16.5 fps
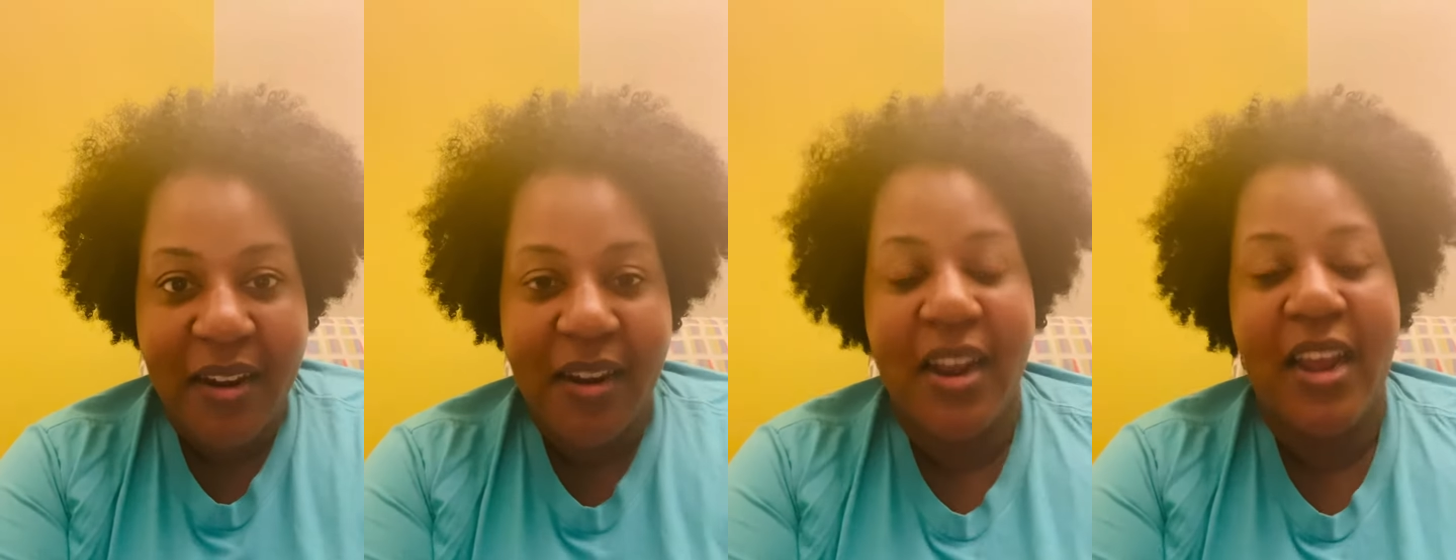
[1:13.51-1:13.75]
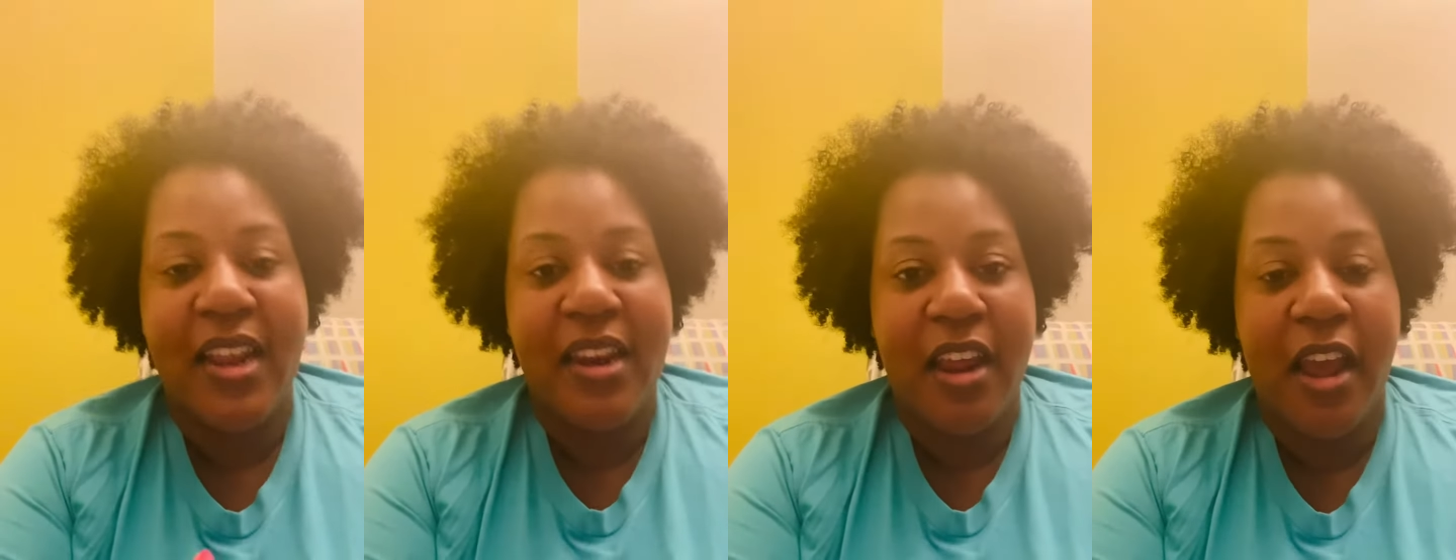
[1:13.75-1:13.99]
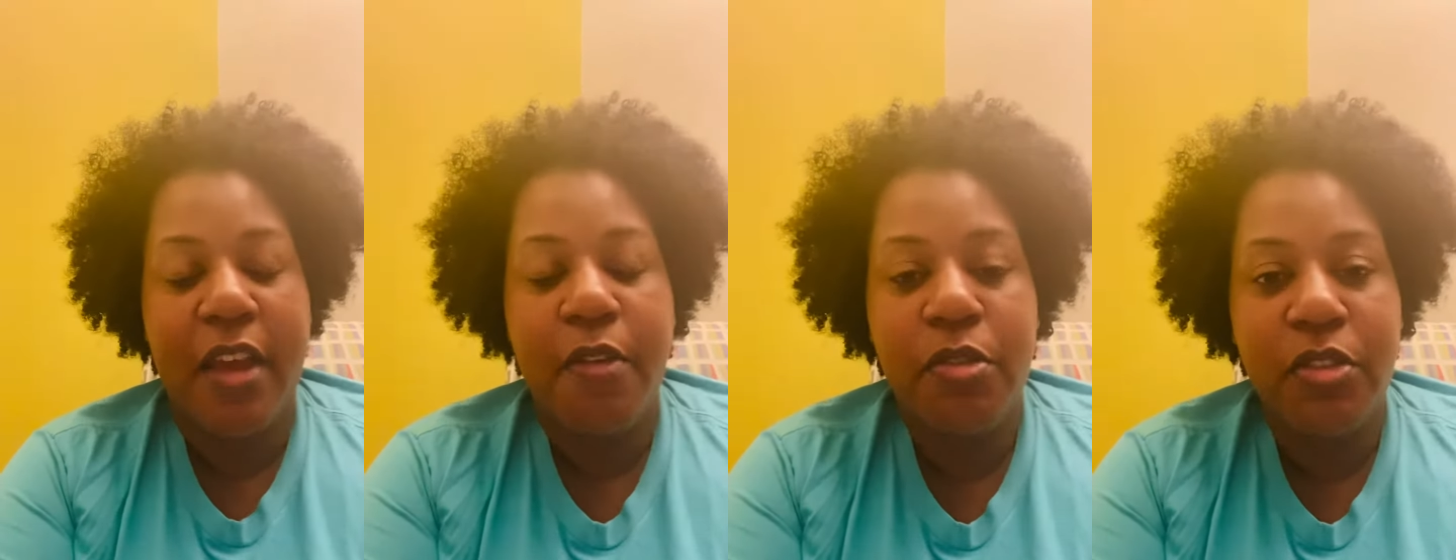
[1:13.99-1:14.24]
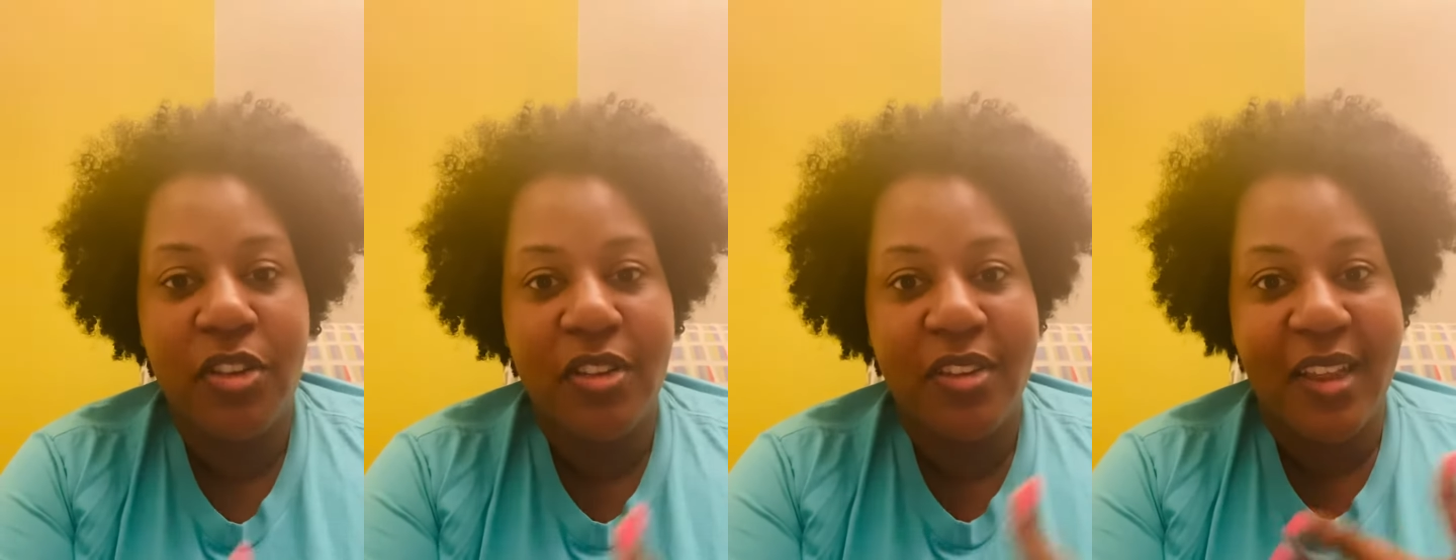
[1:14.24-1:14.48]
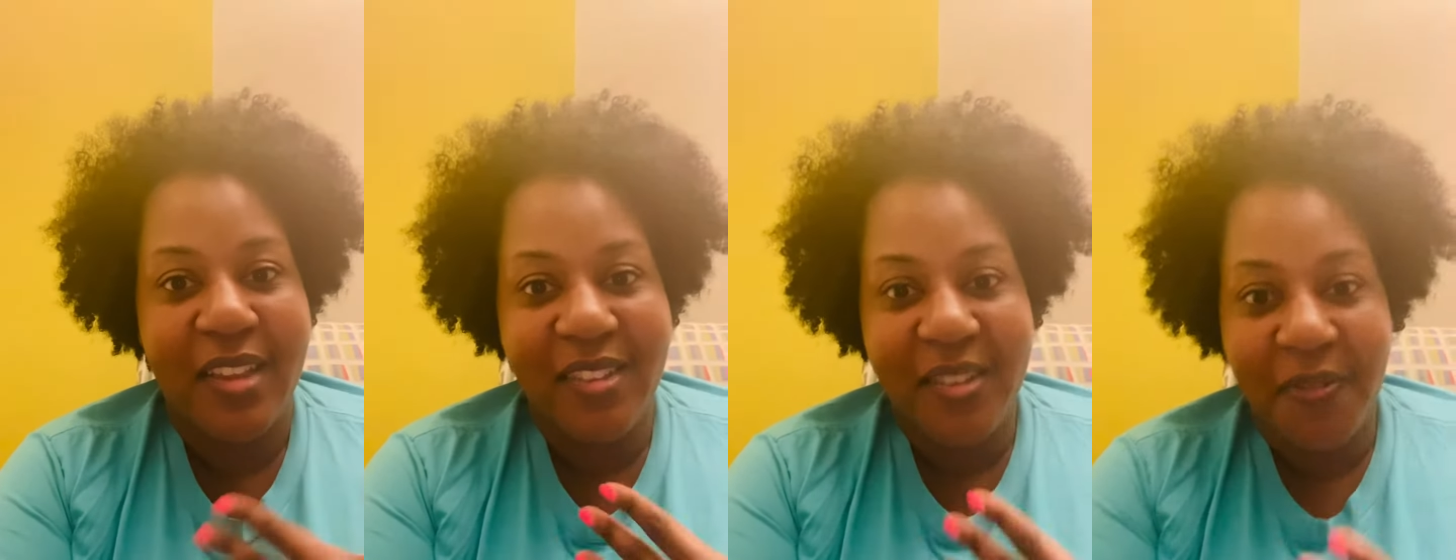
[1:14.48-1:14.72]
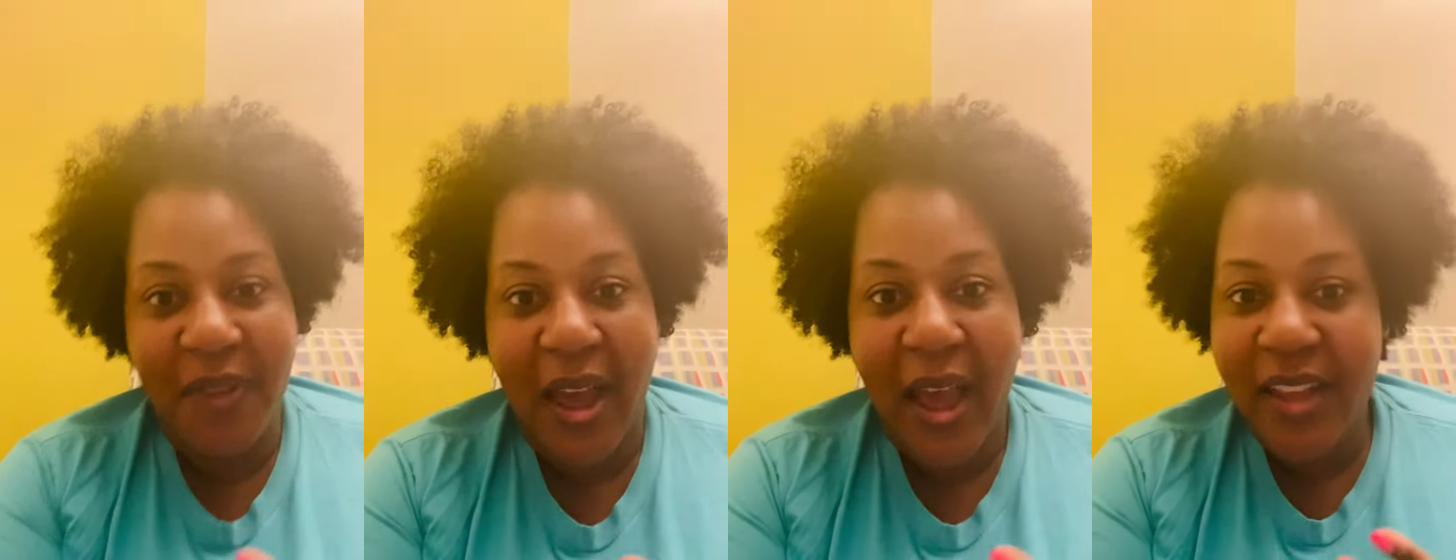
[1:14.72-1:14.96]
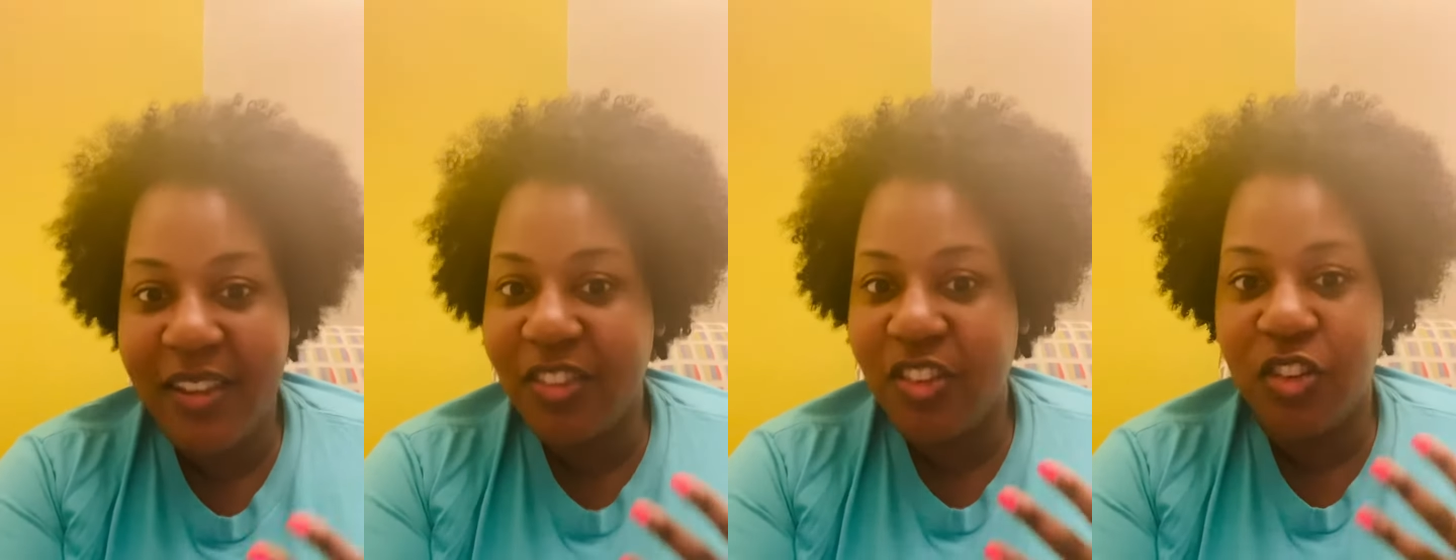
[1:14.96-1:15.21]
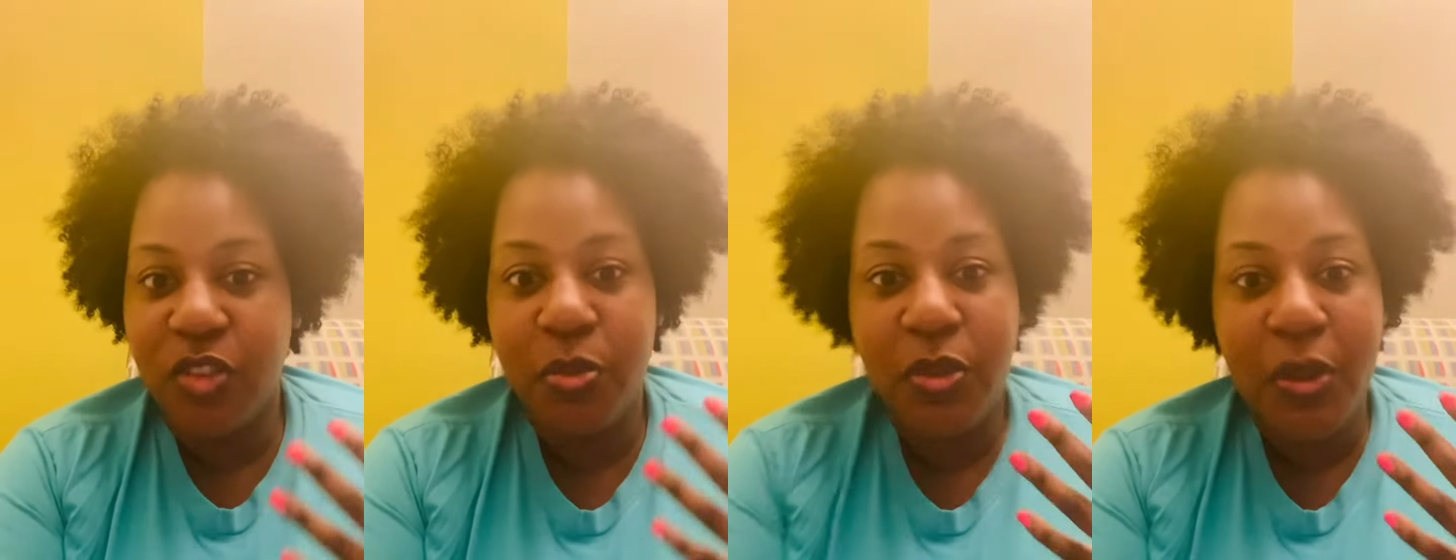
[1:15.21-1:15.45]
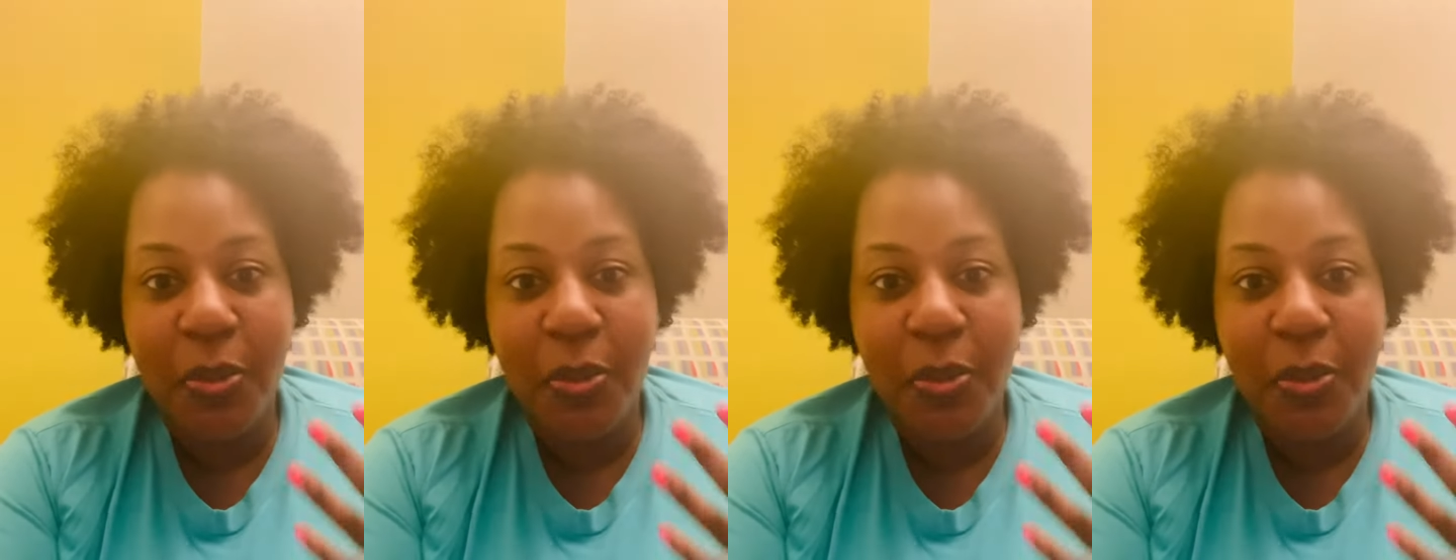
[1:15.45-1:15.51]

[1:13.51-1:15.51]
And it was just as if I had to just